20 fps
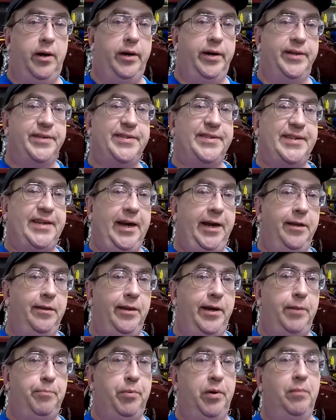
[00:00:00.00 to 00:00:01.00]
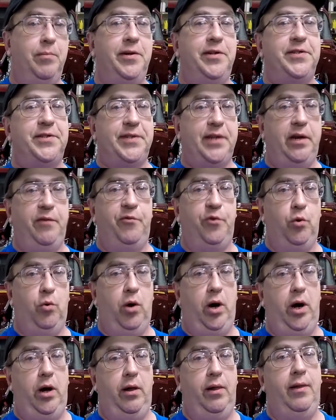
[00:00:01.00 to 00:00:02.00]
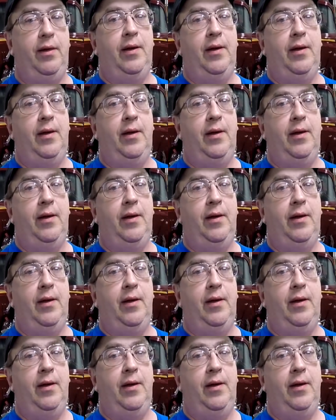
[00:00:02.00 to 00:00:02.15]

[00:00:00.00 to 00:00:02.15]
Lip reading: It's getting late, but I'm going to stay for a while.